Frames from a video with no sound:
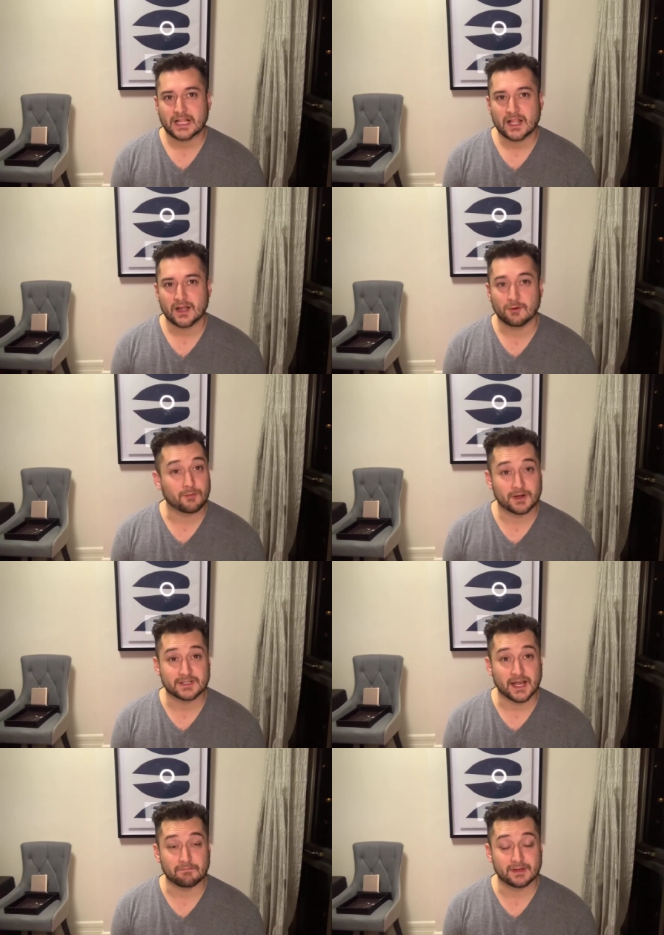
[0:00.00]
where was
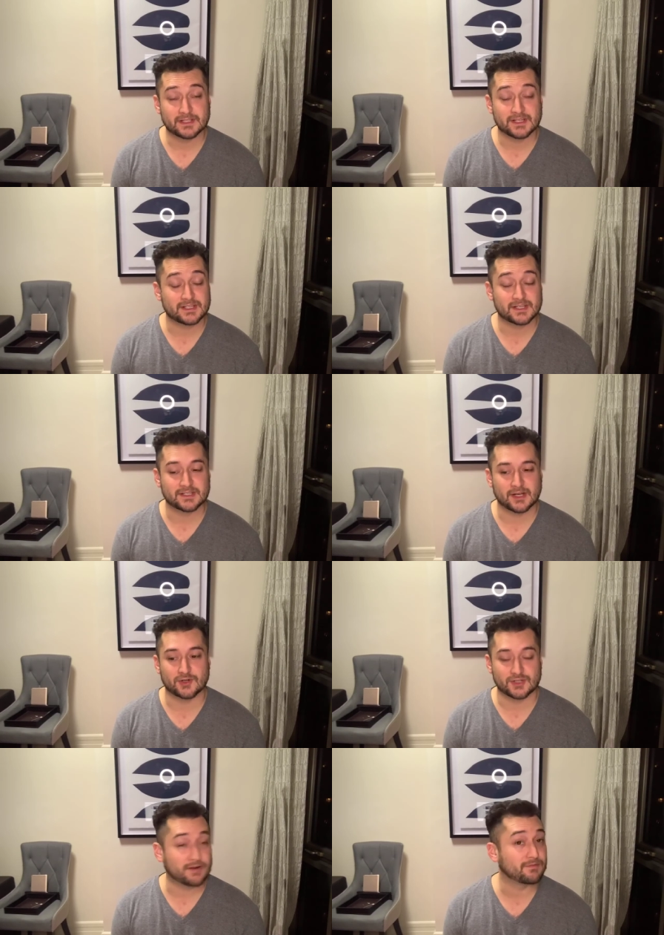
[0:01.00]
I? Businesses that are
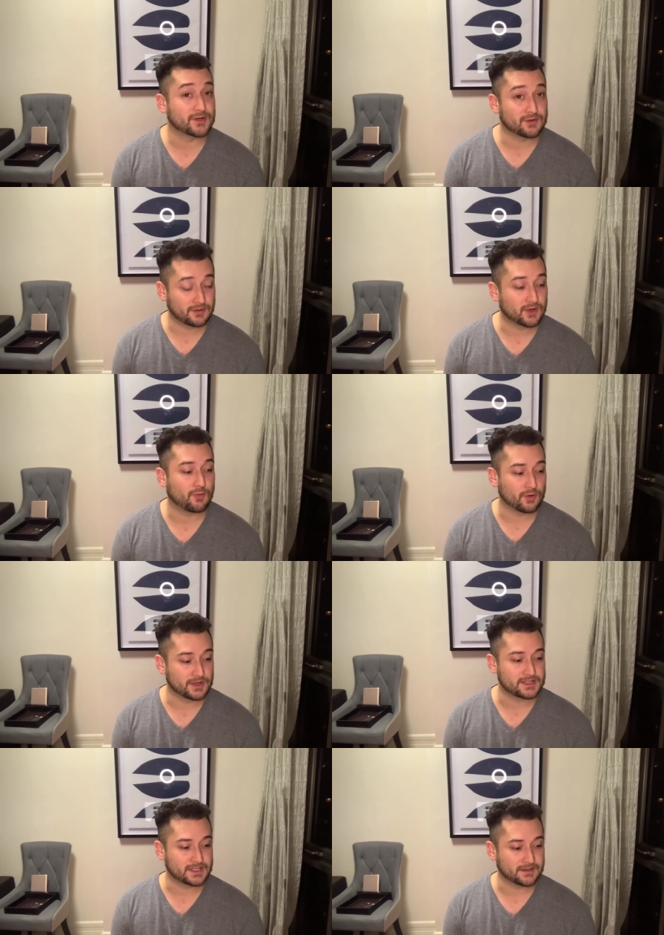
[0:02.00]
suffering during the
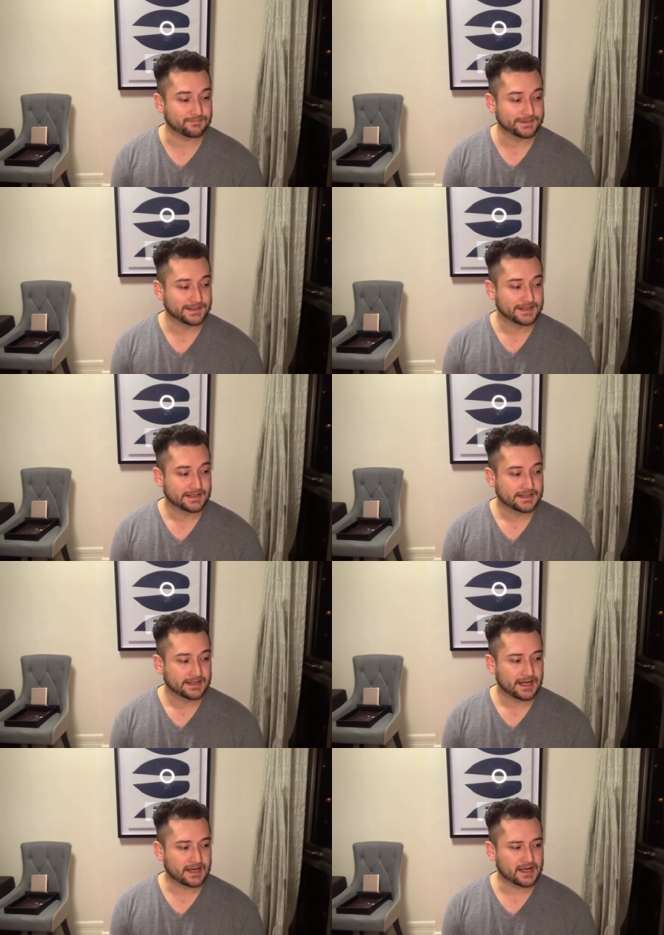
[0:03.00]
quarantine.
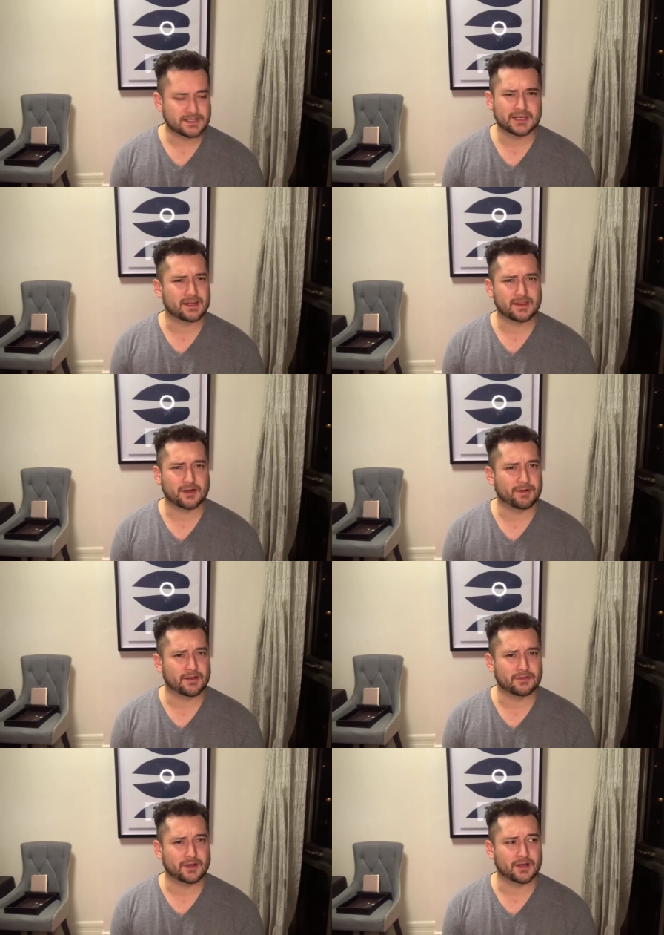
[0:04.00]
I, I tend to think
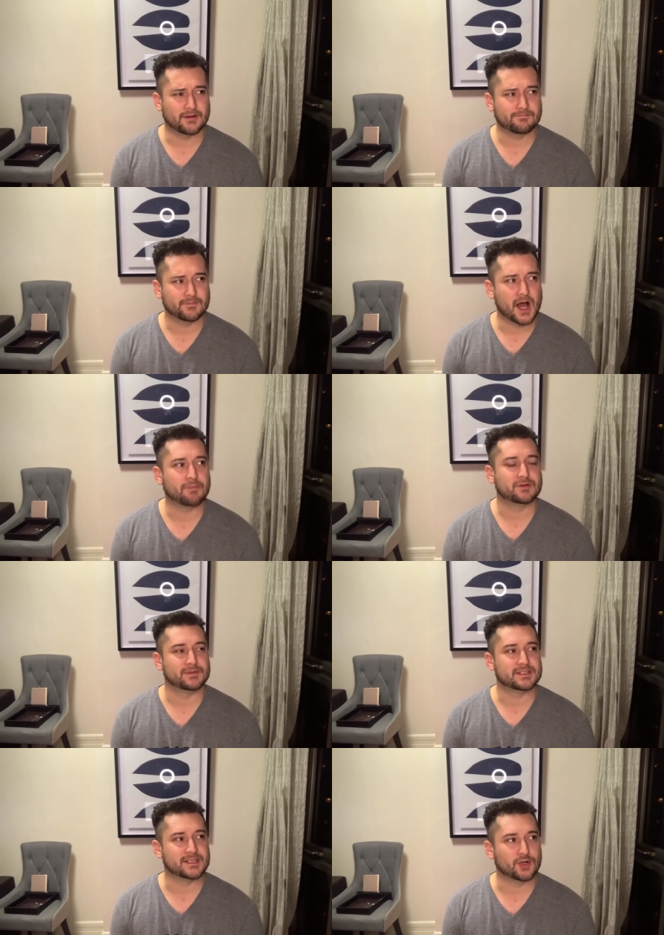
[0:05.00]
about the
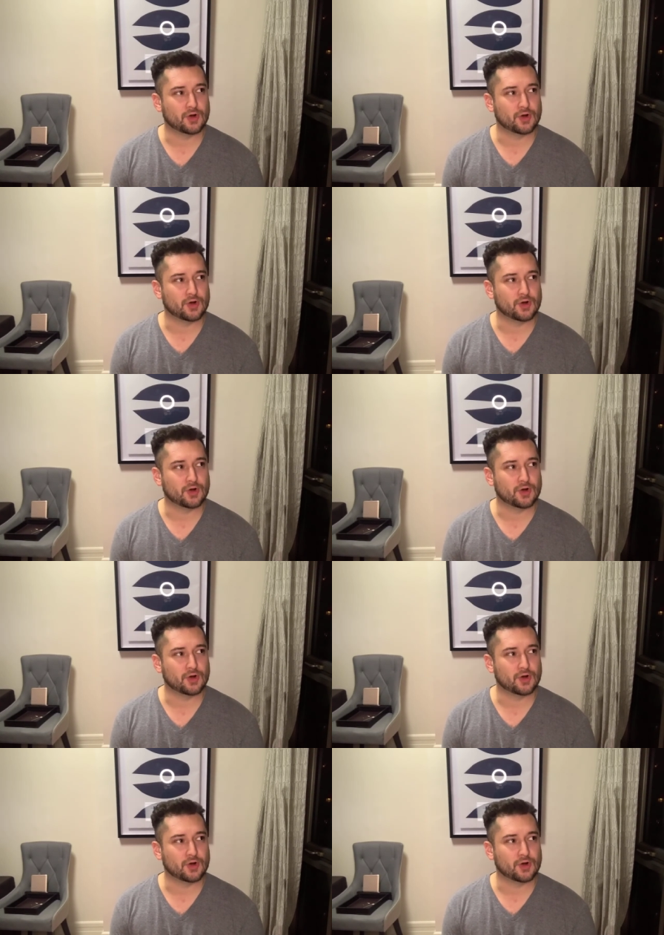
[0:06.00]
optimistic or